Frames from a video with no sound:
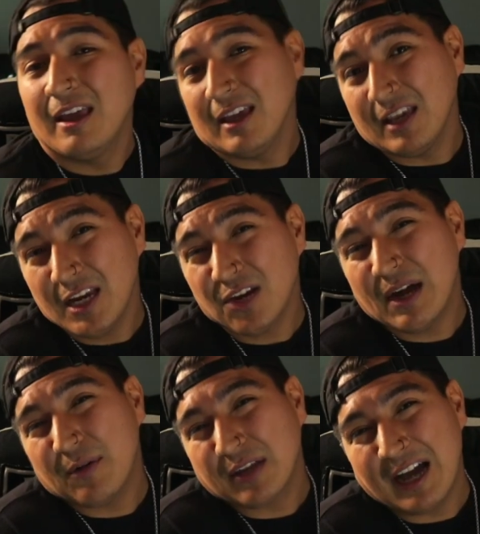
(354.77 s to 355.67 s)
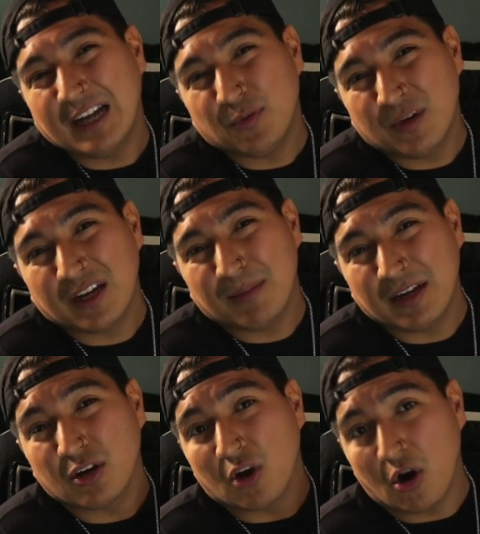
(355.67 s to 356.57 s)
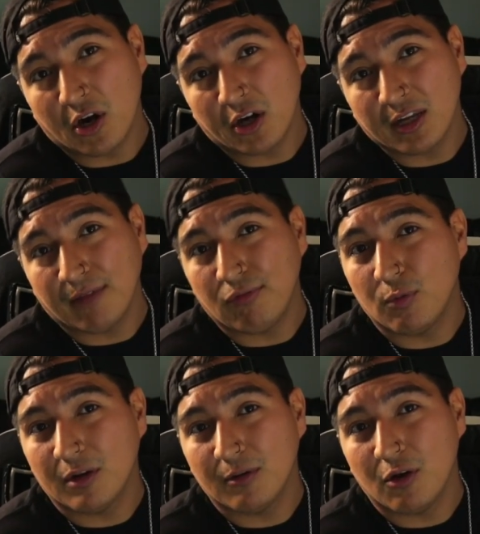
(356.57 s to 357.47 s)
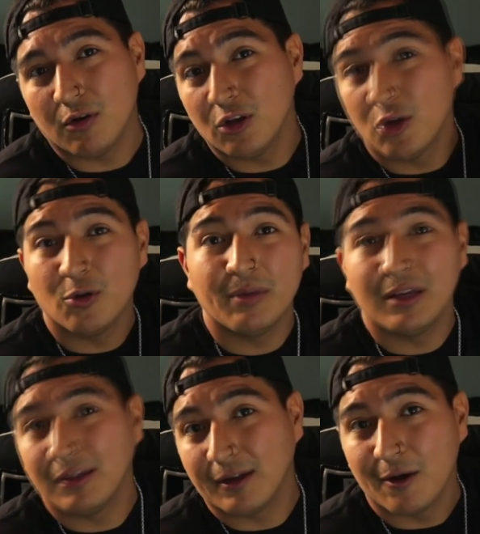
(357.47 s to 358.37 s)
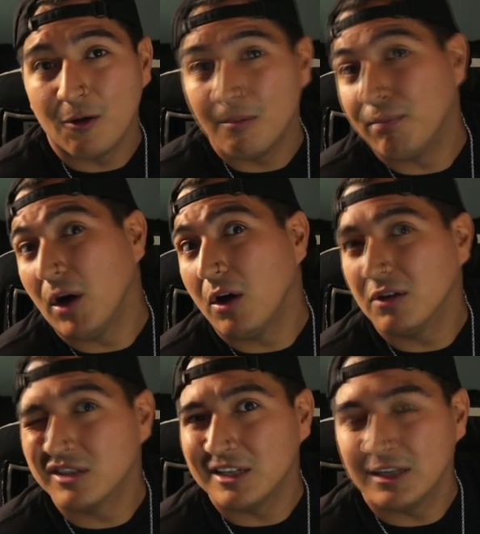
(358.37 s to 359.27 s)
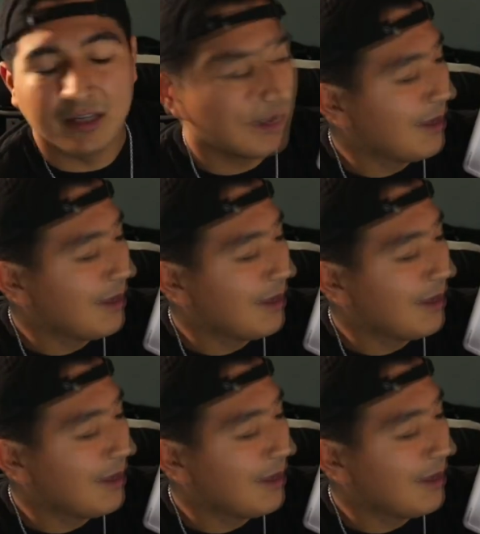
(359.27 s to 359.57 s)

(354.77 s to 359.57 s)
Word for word: Here, I would kind of recommend a guard if you want to go a little bit, you know, ballsy